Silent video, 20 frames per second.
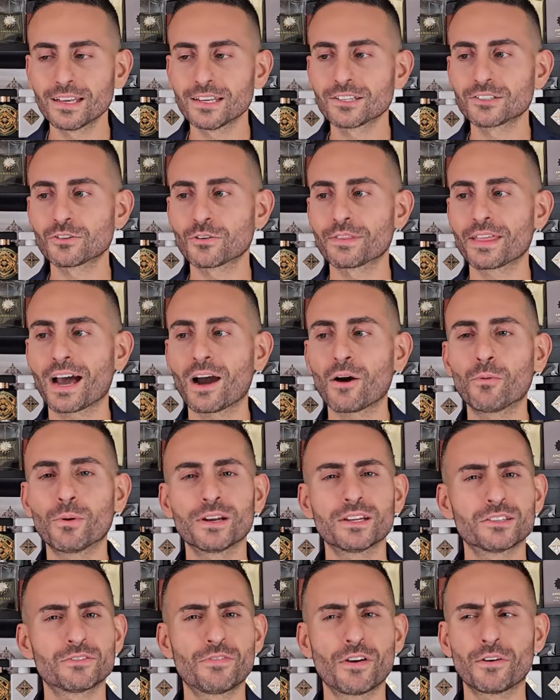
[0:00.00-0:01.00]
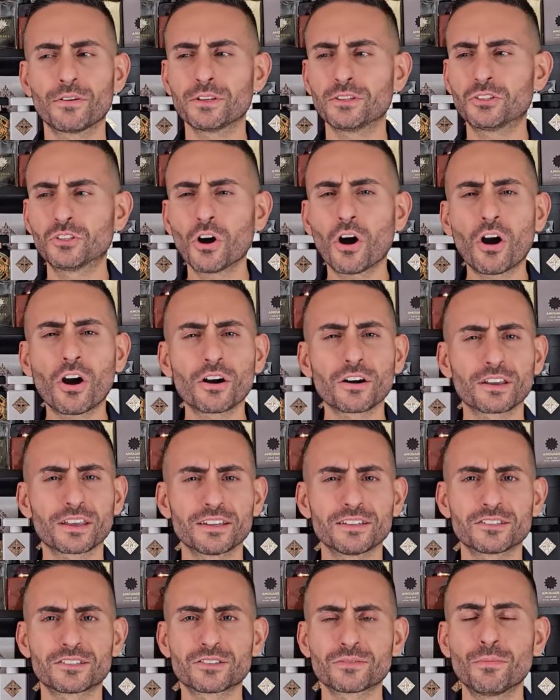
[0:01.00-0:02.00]
So that one is very dark
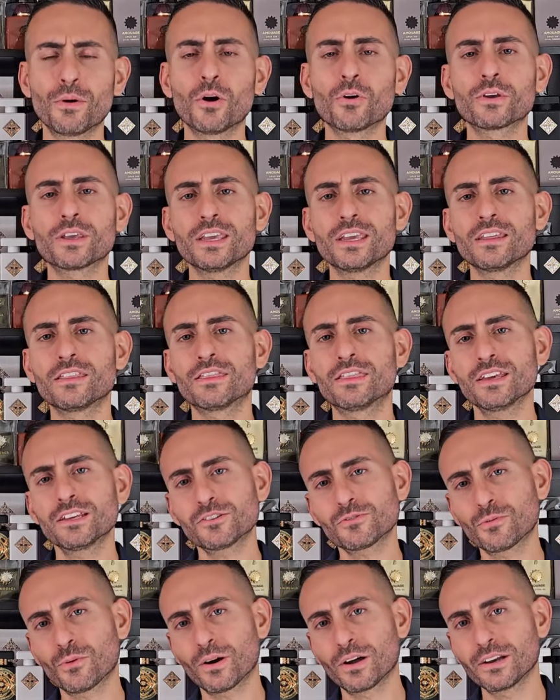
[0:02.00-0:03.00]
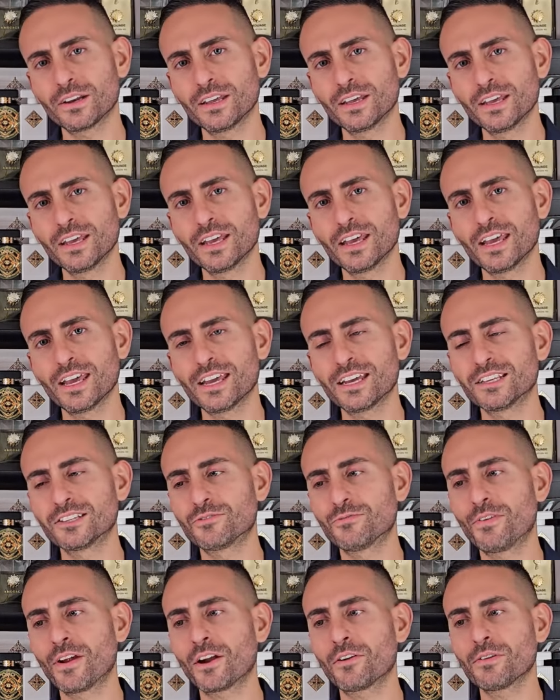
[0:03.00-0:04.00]
and smoky. This one is
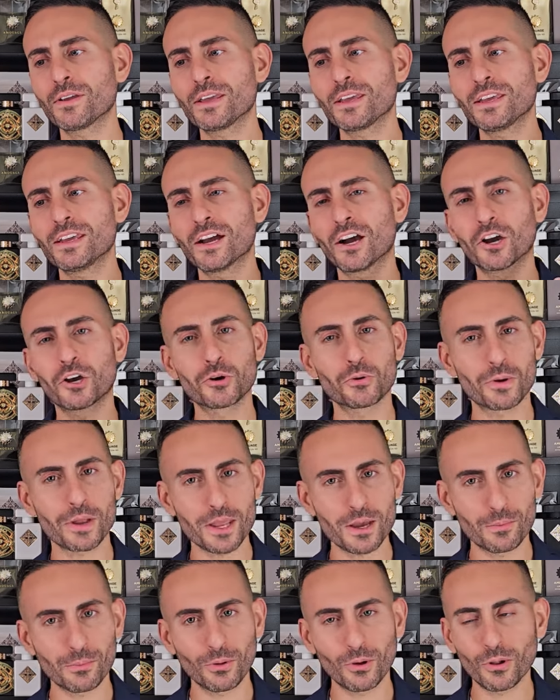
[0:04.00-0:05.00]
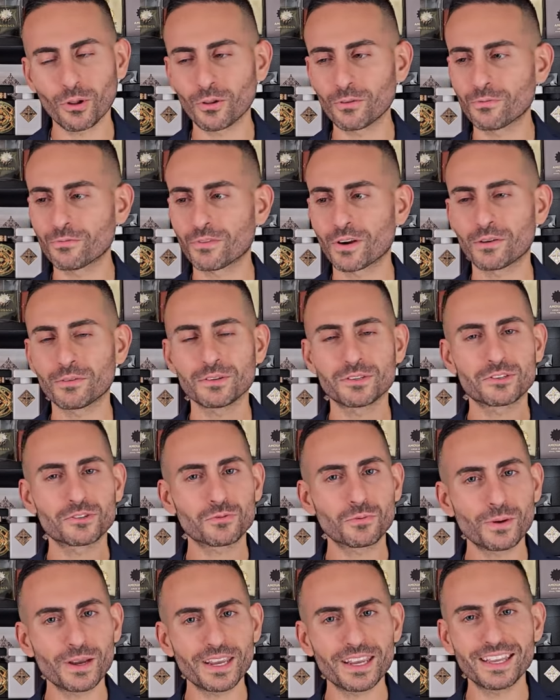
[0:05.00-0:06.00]
very agreeable, very
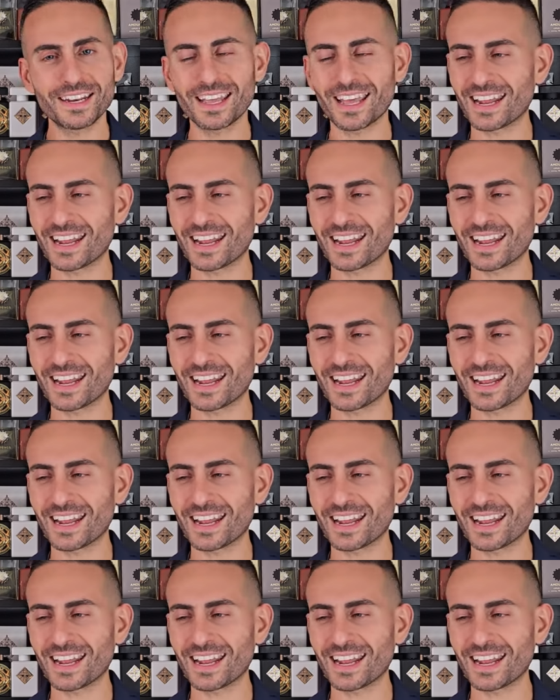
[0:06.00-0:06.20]
sweet.